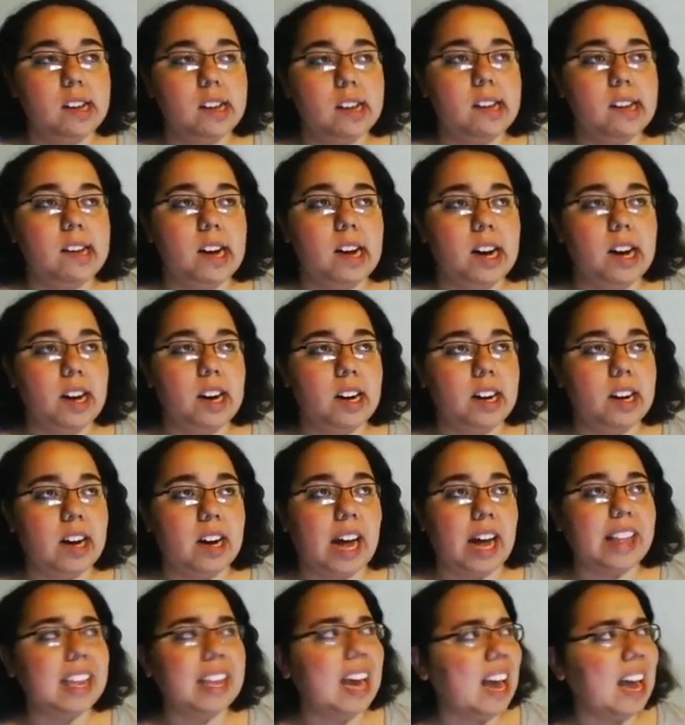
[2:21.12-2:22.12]
I
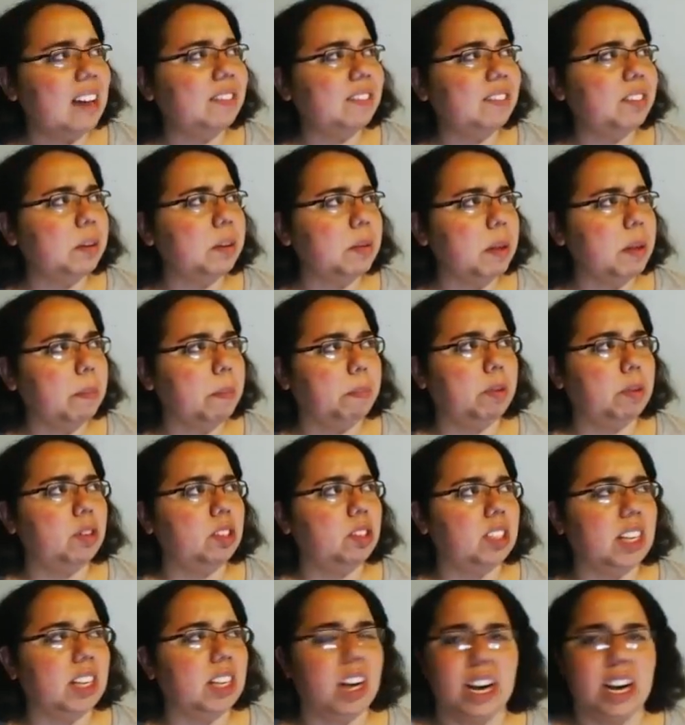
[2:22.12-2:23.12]
think I have some of the
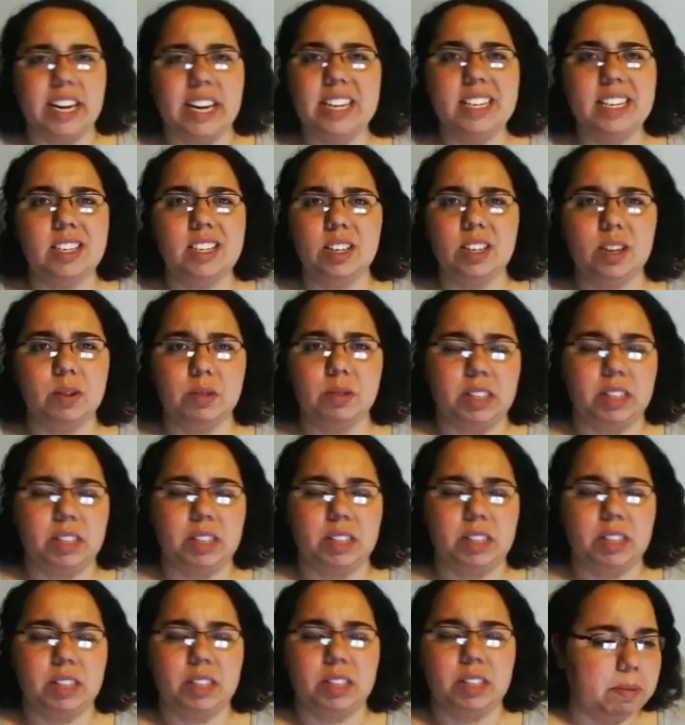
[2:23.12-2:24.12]
books here. I need to go dig
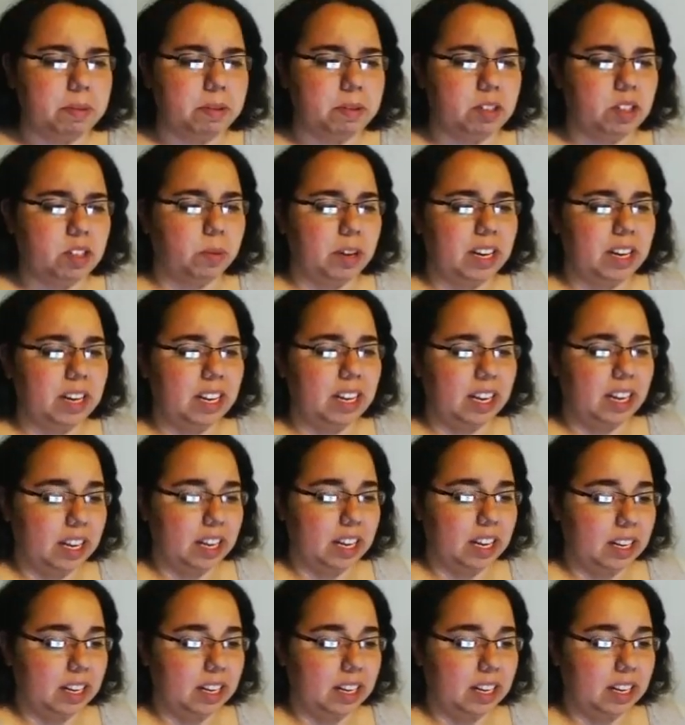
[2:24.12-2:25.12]
them up and start reading
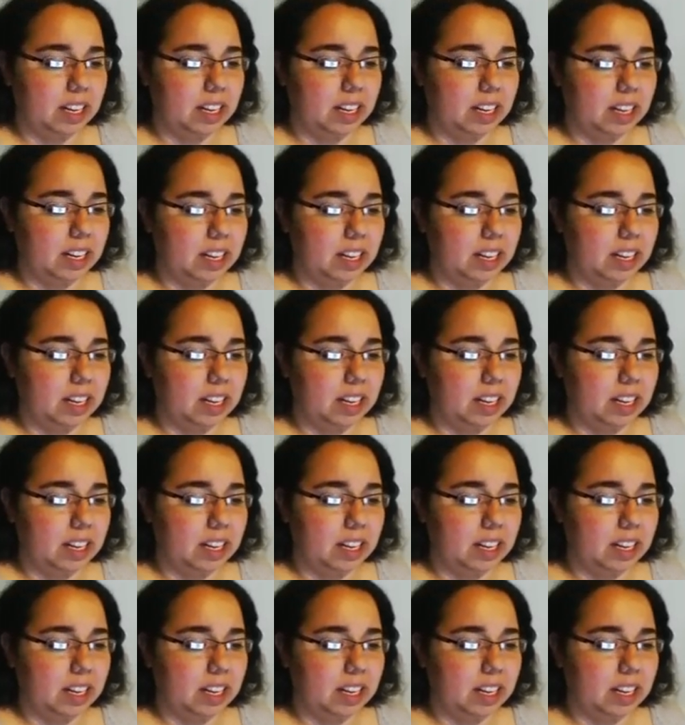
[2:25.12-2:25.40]
again.